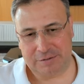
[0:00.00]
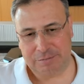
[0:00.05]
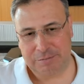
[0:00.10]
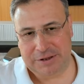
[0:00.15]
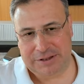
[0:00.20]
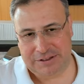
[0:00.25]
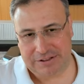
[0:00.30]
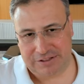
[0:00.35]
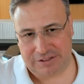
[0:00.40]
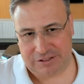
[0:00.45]

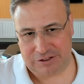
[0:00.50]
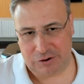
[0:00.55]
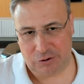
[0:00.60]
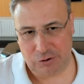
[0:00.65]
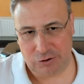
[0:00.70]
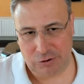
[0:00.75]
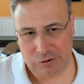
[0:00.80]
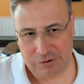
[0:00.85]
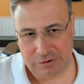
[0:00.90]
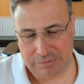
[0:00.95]
middle
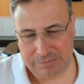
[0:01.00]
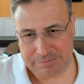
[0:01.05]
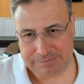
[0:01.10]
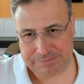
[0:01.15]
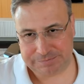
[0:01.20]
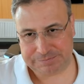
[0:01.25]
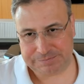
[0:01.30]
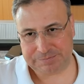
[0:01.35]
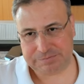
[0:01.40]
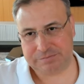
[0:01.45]
school.
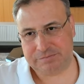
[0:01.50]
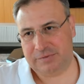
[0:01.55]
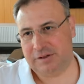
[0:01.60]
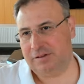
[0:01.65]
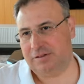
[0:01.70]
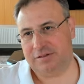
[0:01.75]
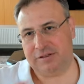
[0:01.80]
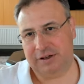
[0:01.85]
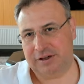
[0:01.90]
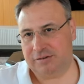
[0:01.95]

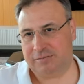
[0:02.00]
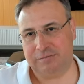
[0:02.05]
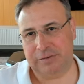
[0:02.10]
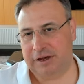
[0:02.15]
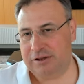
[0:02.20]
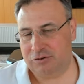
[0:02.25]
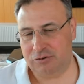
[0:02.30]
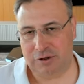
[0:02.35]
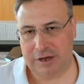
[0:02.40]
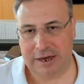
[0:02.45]
It's like, I
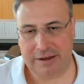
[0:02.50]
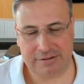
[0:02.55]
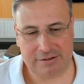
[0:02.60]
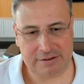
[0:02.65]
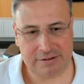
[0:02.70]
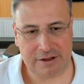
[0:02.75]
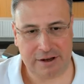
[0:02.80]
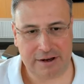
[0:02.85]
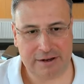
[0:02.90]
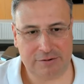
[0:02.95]
don't know,
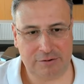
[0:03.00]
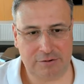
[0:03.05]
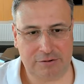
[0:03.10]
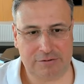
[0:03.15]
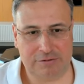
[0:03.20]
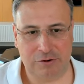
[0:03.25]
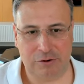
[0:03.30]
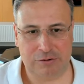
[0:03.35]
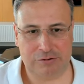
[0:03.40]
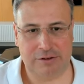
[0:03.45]
89
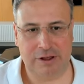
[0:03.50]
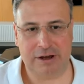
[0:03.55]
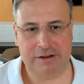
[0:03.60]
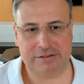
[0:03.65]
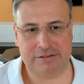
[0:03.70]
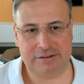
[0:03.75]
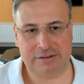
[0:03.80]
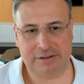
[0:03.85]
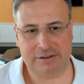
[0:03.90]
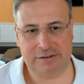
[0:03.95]
or
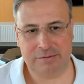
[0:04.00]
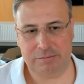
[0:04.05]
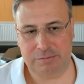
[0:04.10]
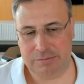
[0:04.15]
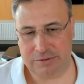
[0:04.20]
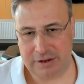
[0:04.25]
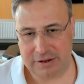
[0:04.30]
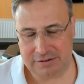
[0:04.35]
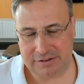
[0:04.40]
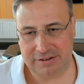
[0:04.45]
90,
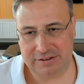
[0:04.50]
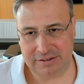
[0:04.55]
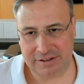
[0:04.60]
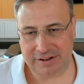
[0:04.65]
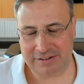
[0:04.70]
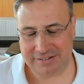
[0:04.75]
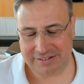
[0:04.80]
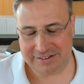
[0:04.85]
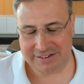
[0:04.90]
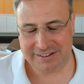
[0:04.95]

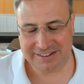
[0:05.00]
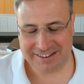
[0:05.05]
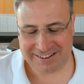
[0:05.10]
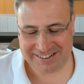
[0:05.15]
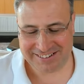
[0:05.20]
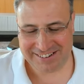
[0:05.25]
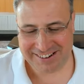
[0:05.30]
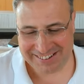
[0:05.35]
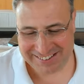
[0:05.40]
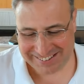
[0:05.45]
1990,
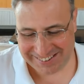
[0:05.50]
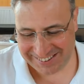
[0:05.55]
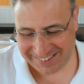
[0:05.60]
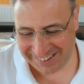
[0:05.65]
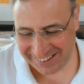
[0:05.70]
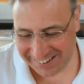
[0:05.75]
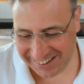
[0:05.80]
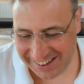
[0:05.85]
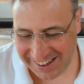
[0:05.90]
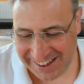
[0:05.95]
right?
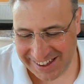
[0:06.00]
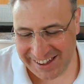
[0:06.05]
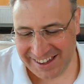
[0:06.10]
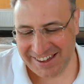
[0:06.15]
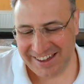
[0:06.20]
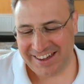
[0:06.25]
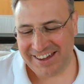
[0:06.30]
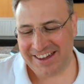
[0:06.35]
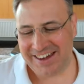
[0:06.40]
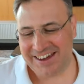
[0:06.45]

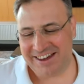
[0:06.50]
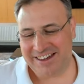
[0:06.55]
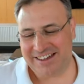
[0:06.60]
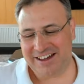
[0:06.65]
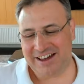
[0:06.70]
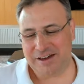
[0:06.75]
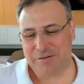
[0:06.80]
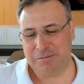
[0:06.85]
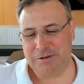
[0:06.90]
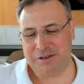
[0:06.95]
And
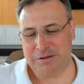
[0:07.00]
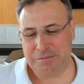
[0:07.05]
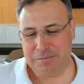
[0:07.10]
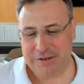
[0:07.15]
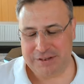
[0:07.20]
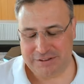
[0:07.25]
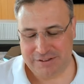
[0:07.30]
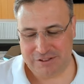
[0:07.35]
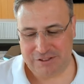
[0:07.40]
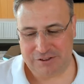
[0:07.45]
I'm in the
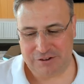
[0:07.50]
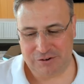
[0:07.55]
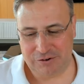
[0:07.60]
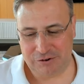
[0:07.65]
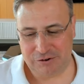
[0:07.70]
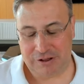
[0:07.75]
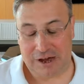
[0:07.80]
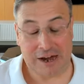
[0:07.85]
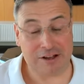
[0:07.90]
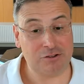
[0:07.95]
middle
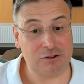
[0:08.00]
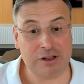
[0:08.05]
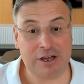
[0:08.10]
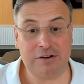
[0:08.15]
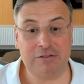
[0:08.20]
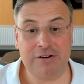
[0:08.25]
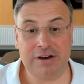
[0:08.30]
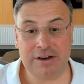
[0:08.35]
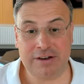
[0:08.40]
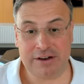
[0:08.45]
school. I don't
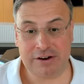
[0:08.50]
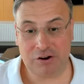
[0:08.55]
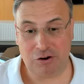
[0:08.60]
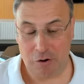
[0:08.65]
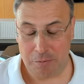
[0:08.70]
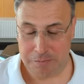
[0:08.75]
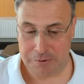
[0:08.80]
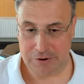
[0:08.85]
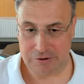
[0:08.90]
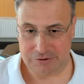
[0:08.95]
have a
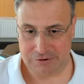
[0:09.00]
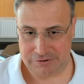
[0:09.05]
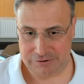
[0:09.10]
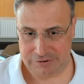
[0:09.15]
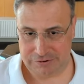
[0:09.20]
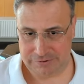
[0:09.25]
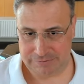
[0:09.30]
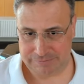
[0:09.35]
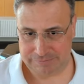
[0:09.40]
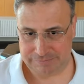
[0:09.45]
computer
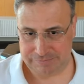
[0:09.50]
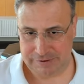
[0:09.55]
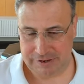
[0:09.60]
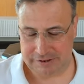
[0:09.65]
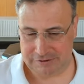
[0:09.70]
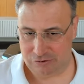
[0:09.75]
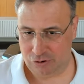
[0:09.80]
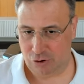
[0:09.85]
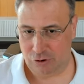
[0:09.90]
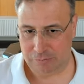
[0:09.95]

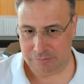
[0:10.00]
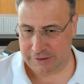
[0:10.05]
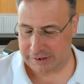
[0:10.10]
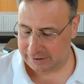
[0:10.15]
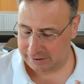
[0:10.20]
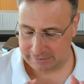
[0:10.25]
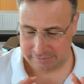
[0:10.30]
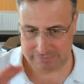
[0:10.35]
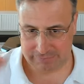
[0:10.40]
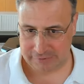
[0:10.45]
at home. Like,
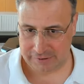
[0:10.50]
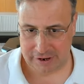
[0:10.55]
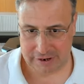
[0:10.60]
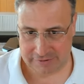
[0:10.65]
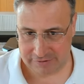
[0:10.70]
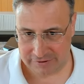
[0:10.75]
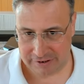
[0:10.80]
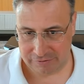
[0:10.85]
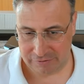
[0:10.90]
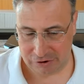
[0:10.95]
I
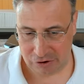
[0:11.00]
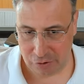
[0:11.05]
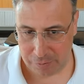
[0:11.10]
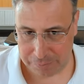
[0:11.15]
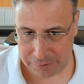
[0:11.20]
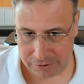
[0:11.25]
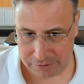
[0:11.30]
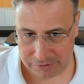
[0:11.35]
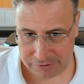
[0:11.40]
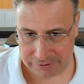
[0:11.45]
don't have a
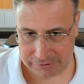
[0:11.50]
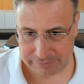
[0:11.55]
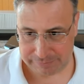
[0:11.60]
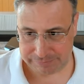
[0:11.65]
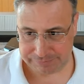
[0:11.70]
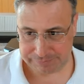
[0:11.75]
computer,